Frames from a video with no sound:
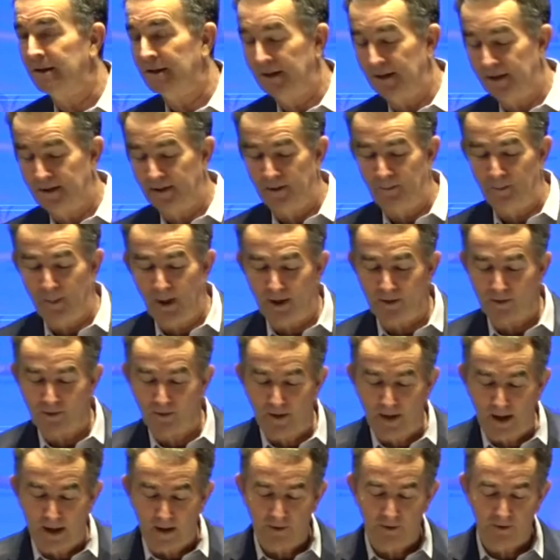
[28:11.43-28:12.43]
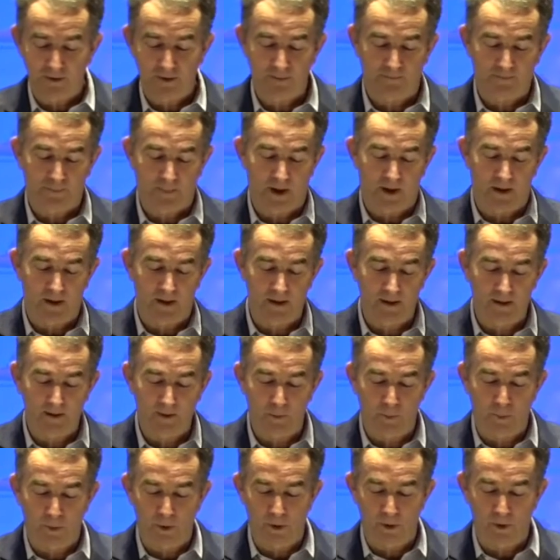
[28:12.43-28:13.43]
in the best nation in
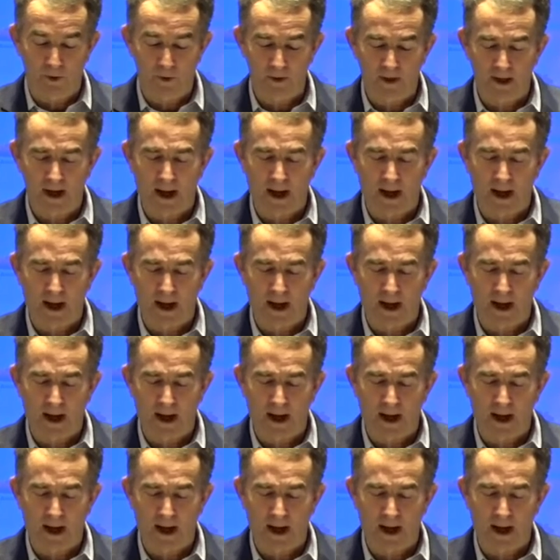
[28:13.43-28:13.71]
the world.